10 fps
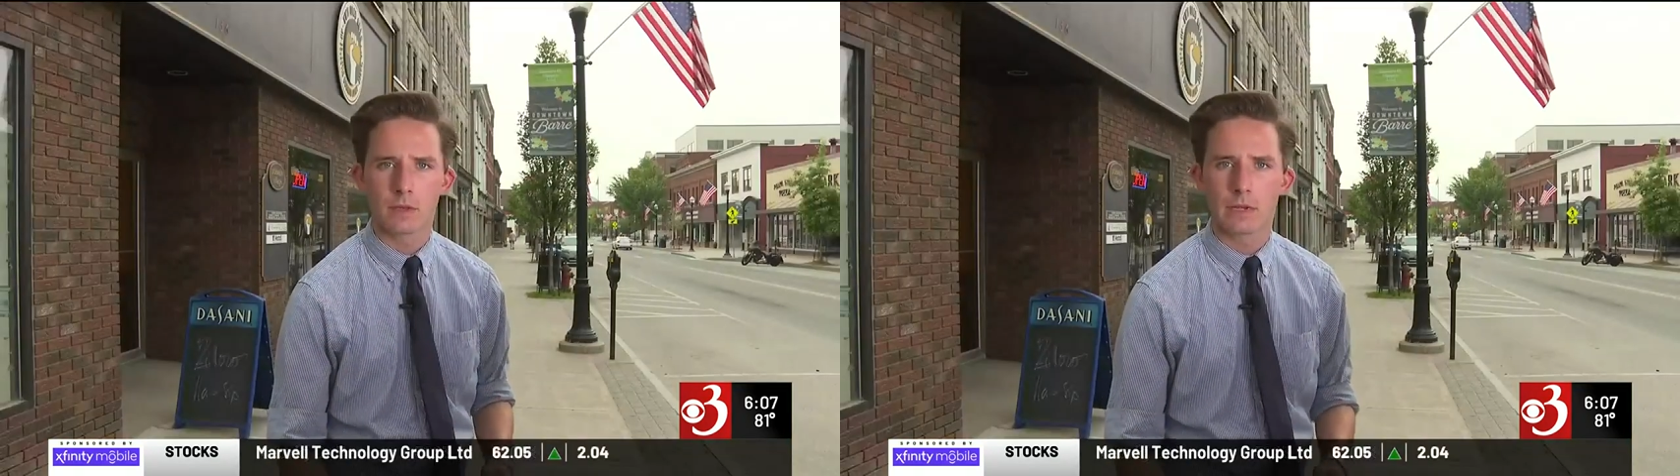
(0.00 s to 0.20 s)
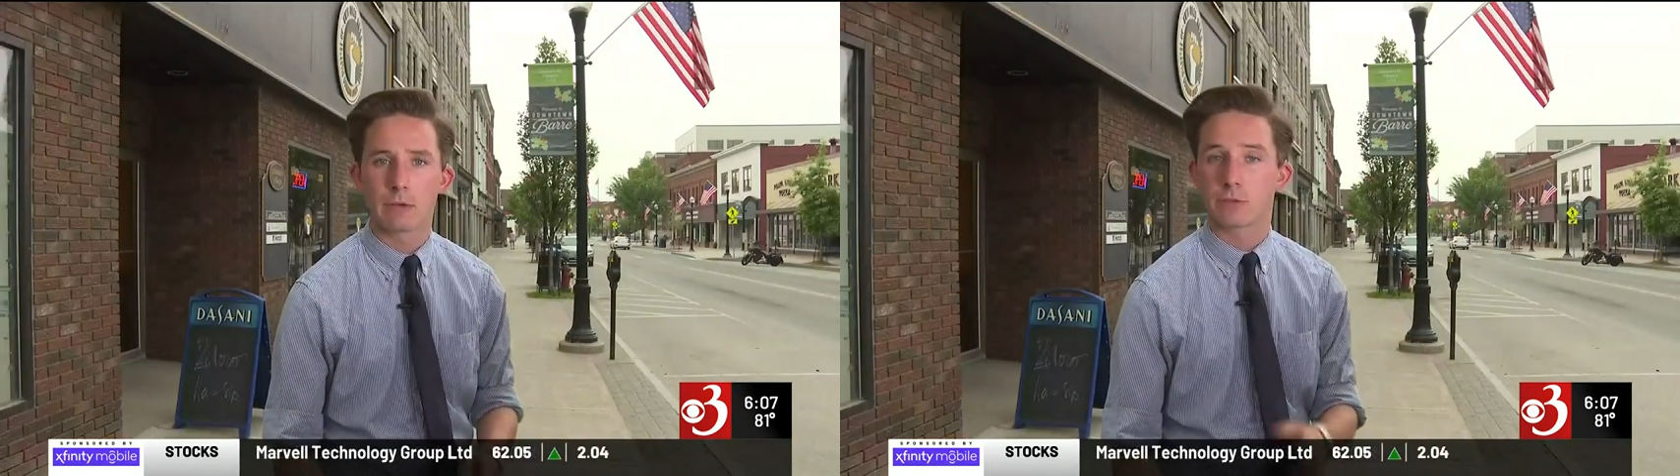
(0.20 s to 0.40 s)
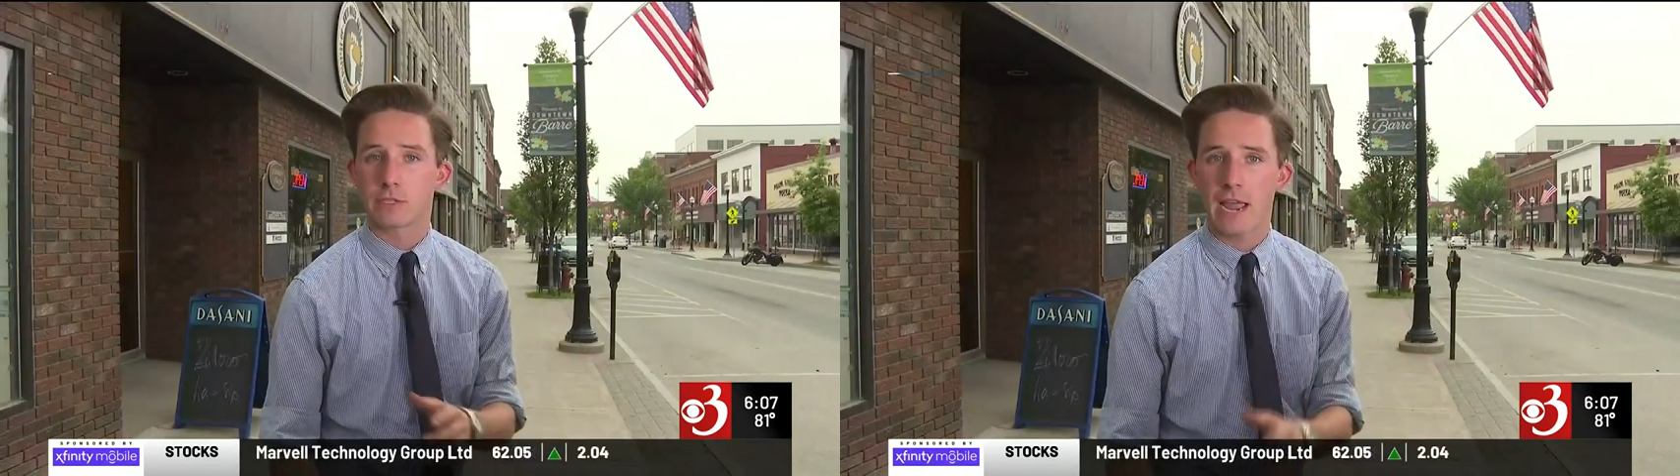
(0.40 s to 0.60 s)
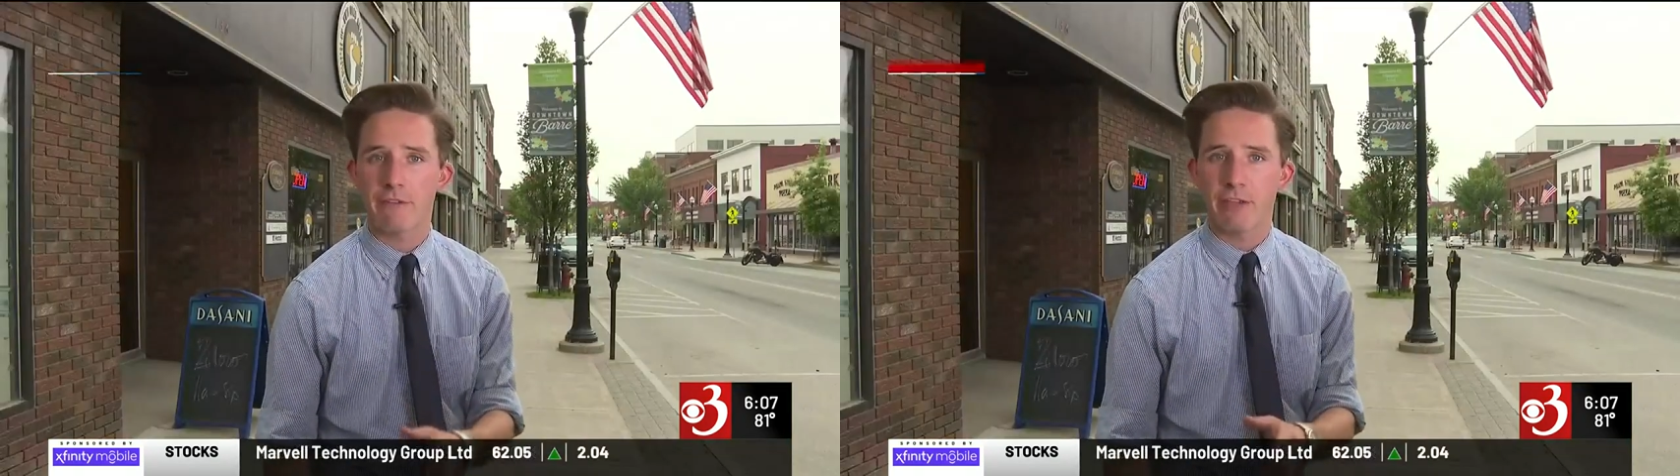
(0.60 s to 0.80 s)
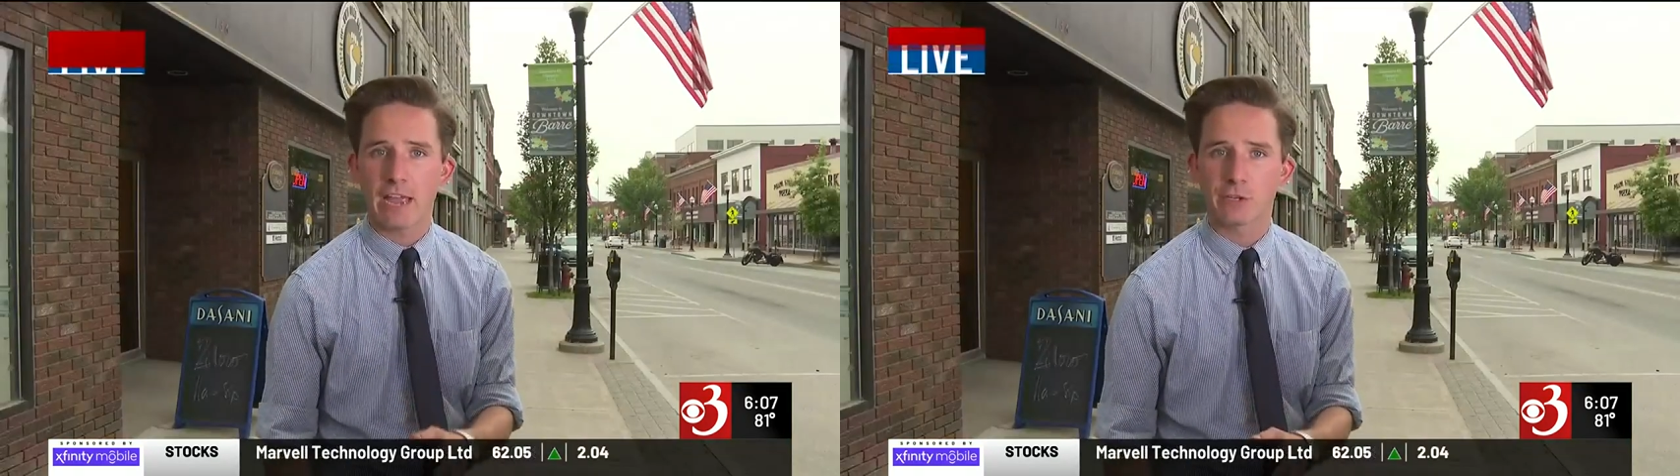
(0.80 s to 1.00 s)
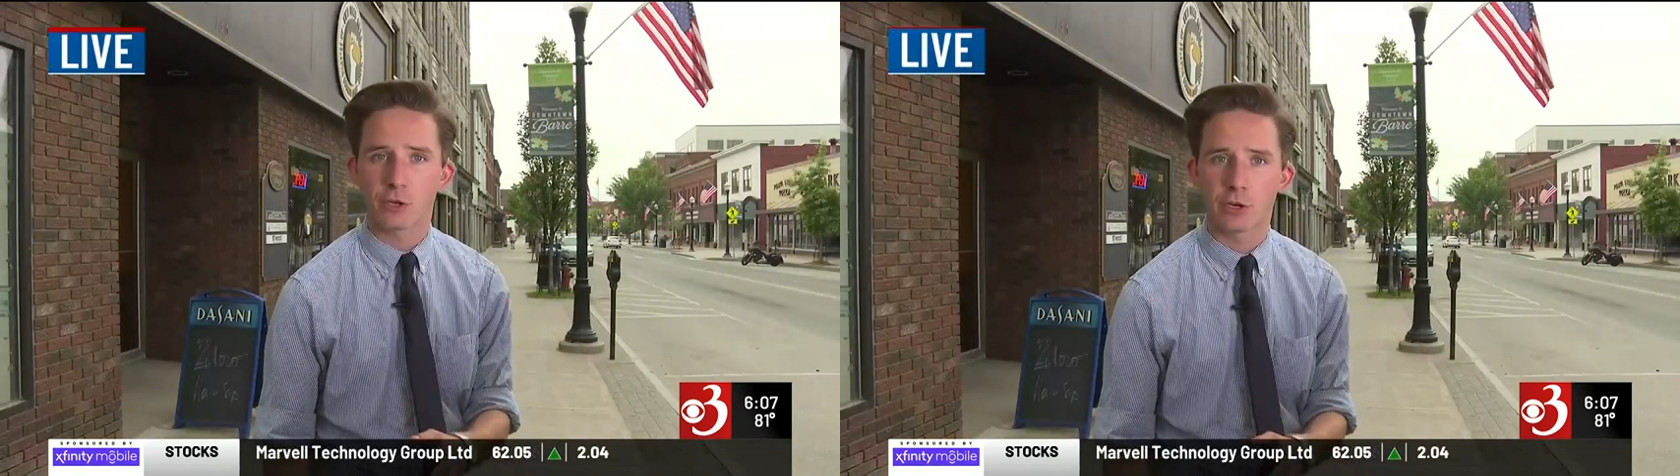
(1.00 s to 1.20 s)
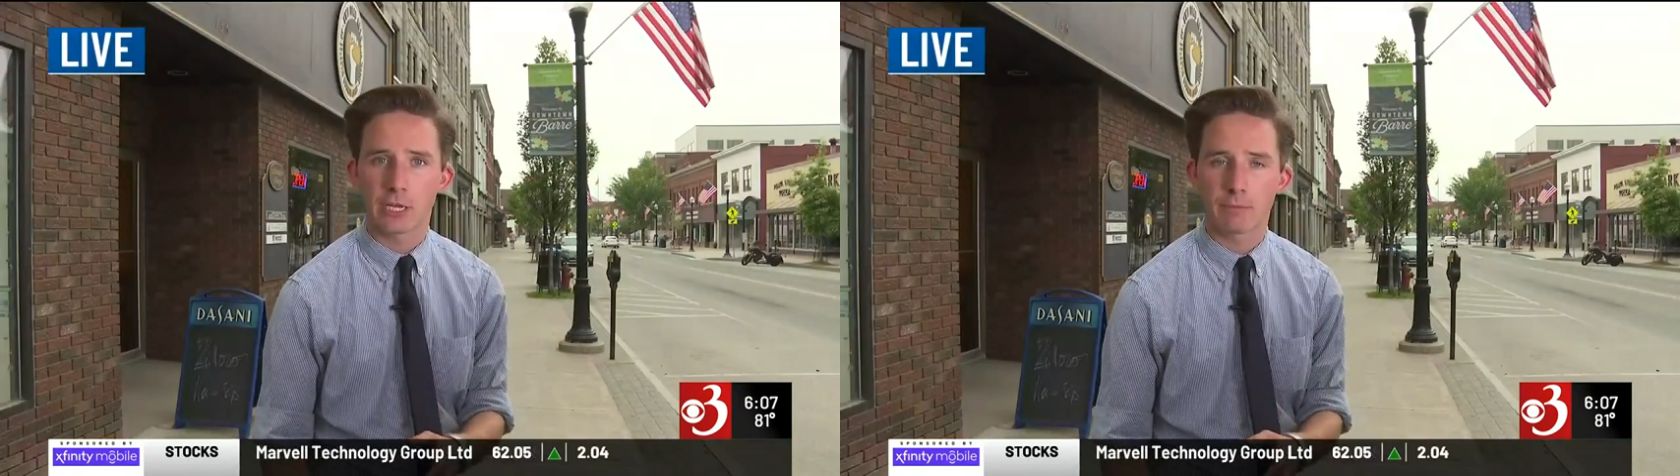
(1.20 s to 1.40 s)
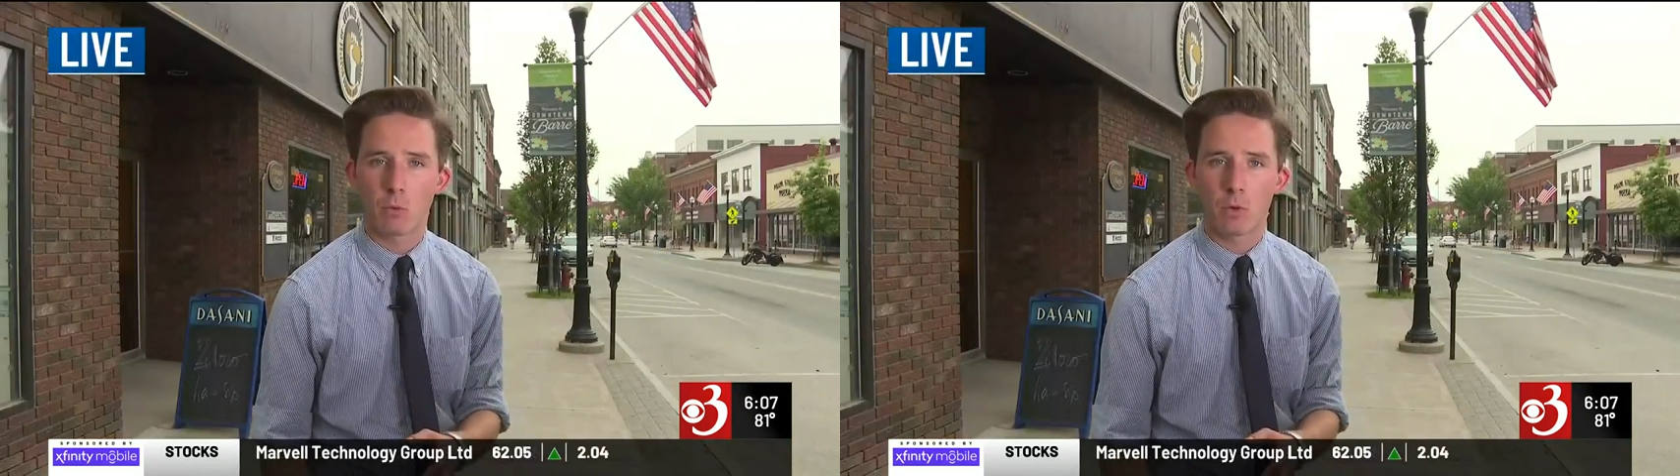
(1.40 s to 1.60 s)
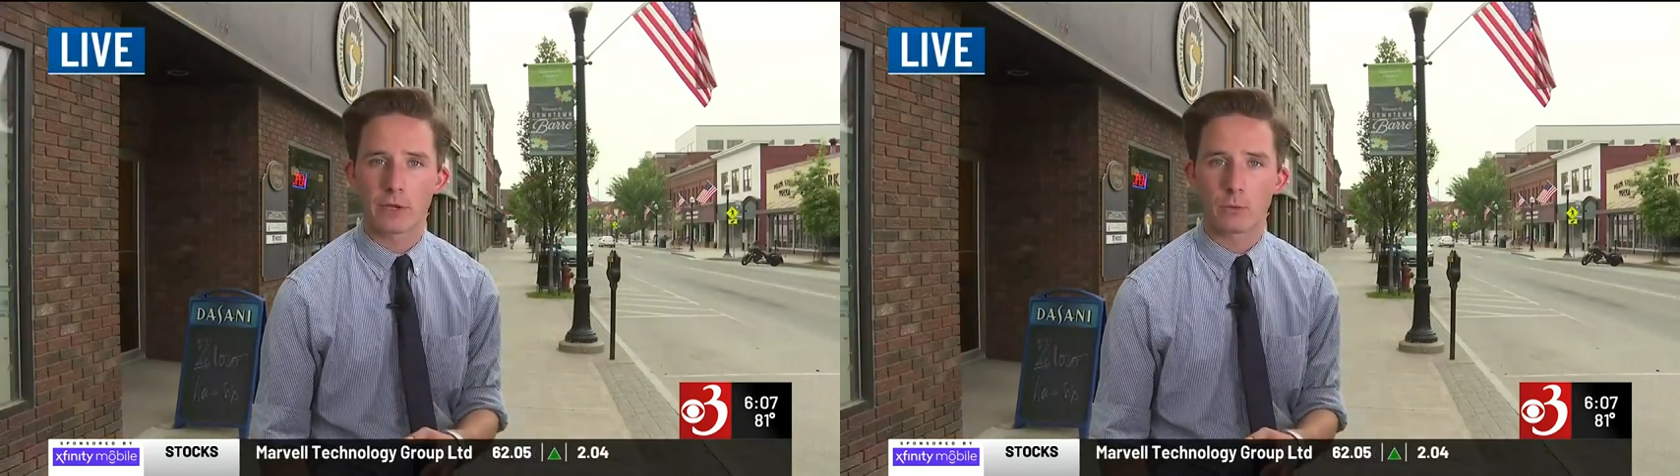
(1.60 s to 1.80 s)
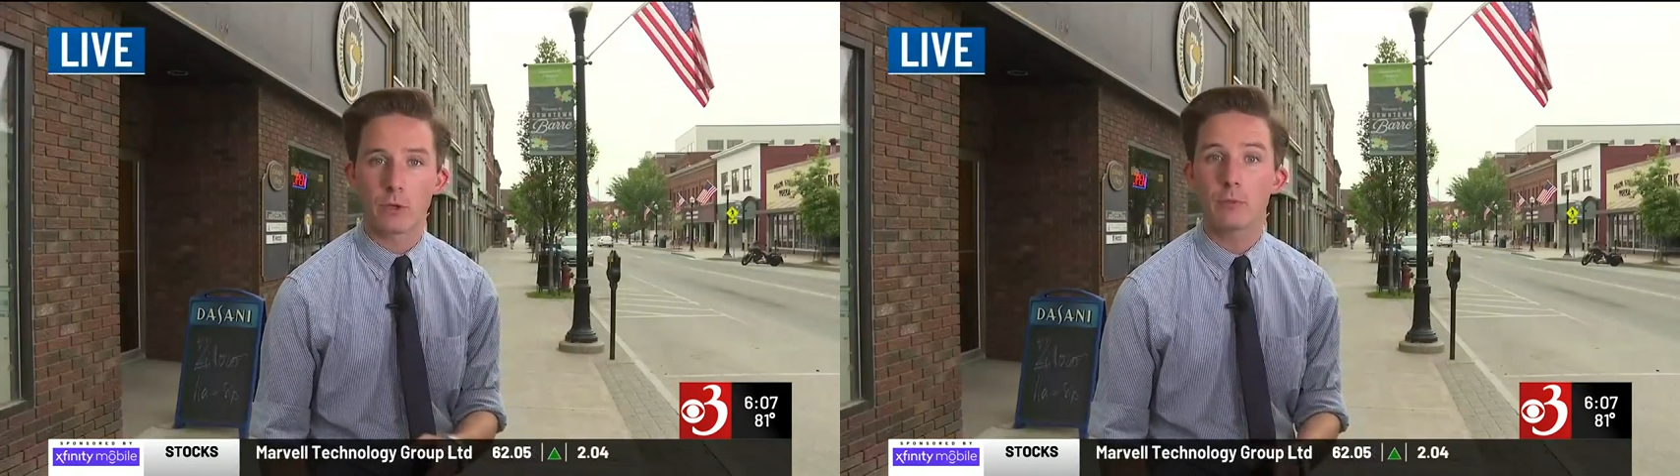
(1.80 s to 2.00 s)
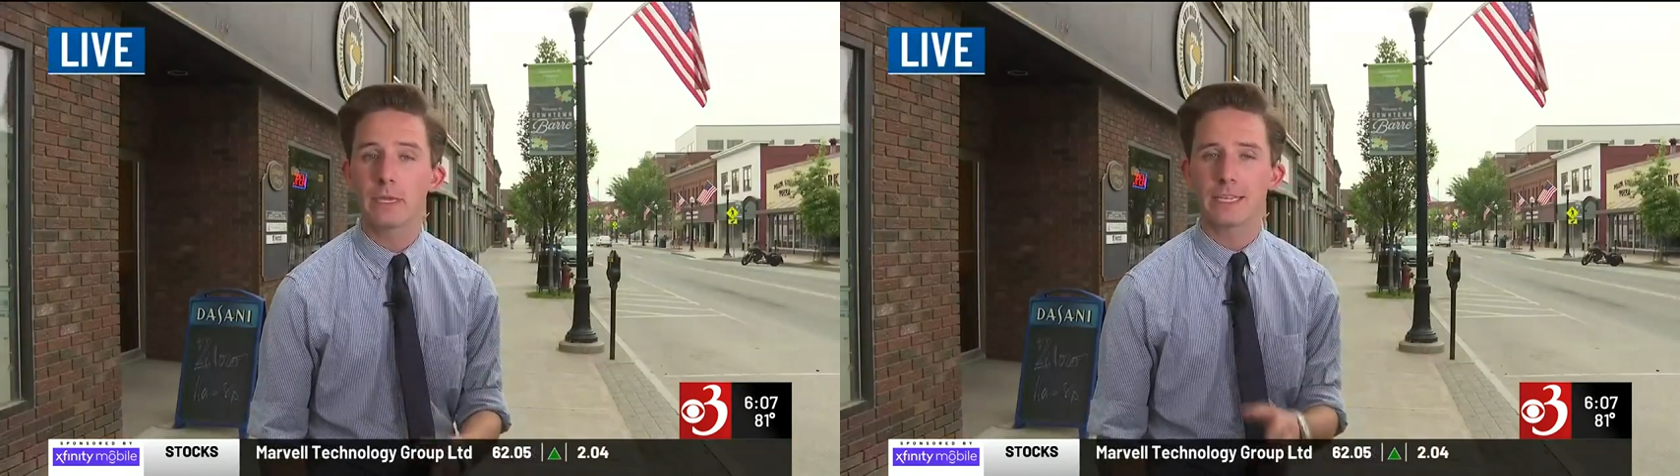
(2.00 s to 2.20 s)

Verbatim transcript: Now, staff at Turning Point will be